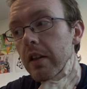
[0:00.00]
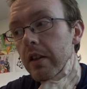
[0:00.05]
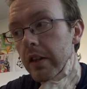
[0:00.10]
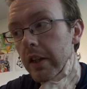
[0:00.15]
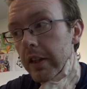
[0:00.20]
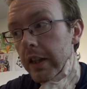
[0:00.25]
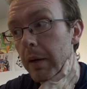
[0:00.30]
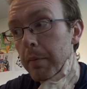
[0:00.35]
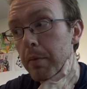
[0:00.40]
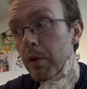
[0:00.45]

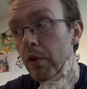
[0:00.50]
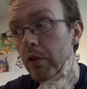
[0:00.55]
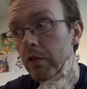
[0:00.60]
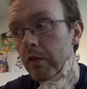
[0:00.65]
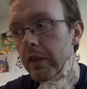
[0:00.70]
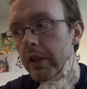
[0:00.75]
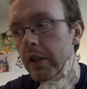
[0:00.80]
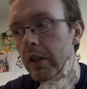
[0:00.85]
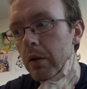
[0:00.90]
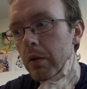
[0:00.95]
did that posing
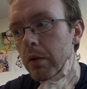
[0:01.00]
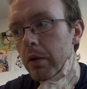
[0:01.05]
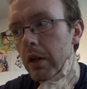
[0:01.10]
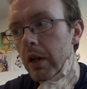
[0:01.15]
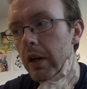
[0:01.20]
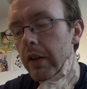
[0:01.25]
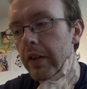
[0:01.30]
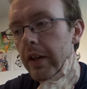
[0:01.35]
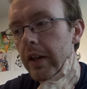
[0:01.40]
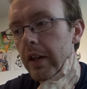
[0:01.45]
video,
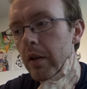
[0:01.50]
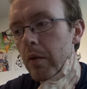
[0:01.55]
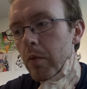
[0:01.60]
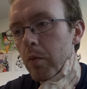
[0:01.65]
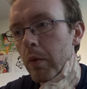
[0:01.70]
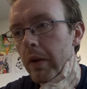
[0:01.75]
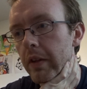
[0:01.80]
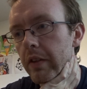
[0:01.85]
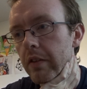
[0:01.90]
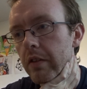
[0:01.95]
and then
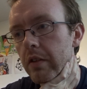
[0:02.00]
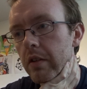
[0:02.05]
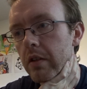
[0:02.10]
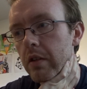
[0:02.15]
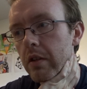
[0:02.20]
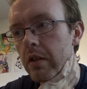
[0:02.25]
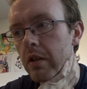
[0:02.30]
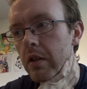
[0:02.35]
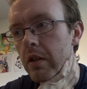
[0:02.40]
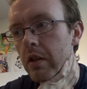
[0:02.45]
went
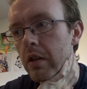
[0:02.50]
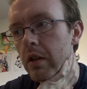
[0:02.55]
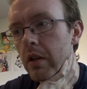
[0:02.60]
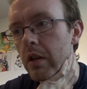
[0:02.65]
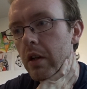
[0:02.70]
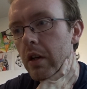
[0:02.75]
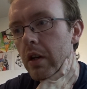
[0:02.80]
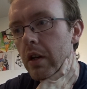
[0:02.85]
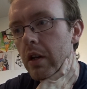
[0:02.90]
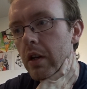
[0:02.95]

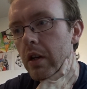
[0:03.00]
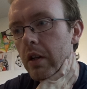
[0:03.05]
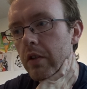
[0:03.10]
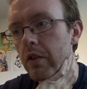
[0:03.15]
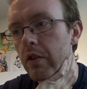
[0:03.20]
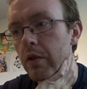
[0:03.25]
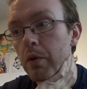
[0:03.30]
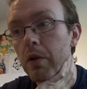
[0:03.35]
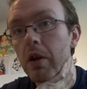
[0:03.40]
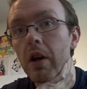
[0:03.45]

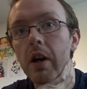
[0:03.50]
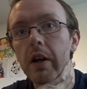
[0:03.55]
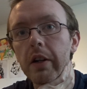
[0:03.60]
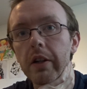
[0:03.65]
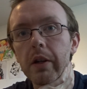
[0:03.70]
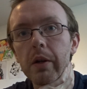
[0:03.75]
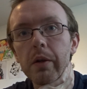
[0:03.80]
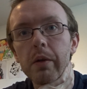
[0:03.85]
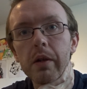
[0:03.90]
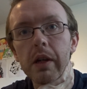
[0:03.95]
to do
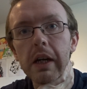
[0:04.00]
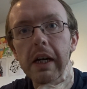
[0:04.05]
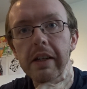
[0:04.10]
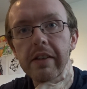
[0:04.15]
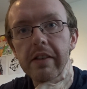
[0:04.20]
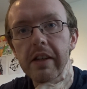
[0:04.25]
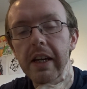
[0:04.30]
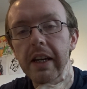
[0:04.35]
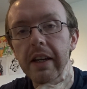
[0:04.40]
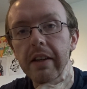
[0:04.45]
cardio
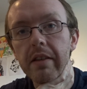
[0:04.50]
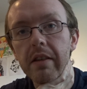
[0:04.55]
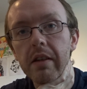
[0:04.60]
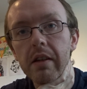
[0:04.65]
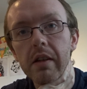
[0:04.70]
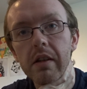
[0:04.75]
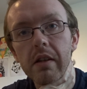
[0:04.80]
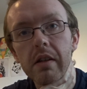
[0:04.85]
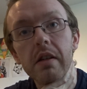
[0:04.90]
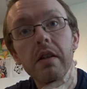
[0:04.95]
at 8,
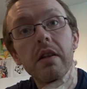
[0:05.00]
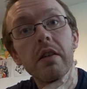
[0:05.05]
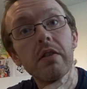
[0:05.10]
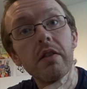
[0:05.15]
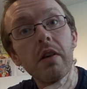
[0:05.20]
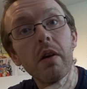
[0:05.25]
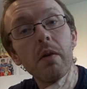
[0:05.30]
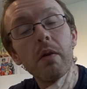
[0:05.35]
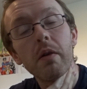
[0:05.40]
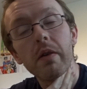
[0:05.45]

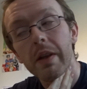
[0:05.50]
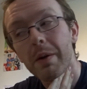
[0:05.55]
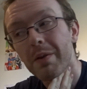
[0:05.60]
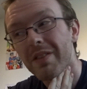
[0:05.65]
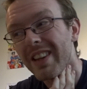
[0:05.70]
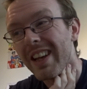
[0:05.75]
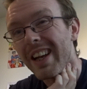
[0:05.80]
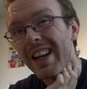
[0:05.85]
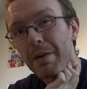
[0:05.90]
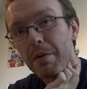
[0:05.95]
so that
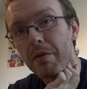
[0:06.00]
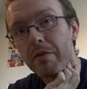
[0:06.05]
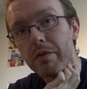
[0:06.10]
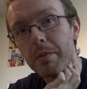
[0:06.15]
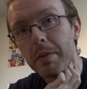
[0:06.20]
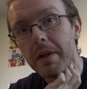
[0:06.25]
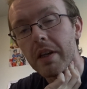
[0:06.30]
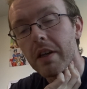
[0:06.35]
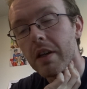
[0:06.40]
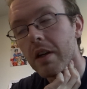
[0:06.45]
was an early one for
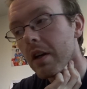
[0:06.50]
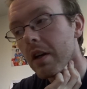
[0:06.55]
me.